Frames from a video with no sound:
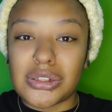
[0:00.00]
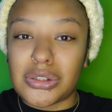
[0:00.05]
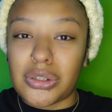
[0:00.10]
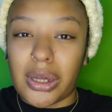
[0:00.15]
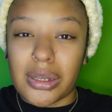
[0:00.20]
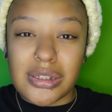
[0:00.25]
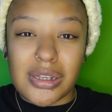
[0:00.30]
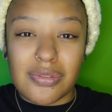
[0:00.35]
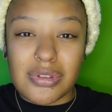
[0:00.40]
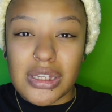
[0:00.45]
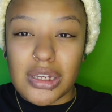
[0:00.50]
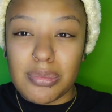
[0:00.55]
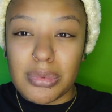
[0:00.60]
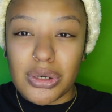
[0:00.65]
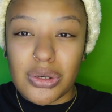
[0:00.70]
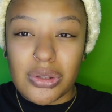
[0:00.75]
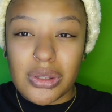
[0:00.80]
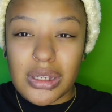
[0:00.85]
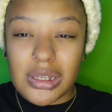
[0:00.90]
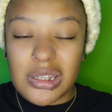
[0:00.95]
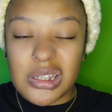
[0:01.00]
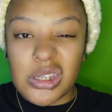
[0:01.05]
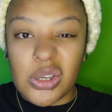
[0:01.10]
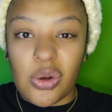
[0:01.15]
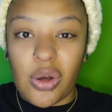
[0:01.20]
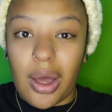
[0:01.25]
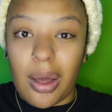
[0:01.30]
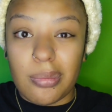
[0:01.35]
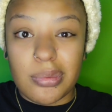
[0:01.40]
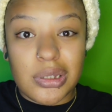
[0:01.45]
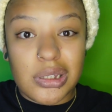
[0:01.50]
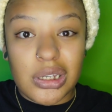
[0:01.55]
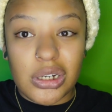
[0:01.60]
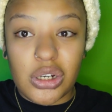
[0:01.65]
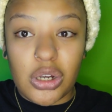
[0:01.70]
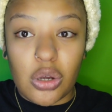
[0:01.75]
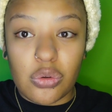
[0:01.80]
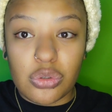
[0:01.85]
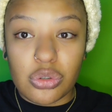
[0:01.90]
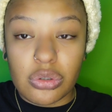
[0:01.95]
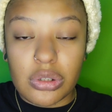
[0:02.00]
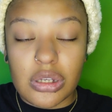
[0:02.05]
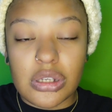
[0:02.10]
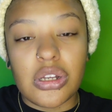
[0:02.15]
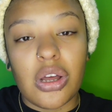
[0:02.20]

You guys have seen me do this, so I'm just going to go do this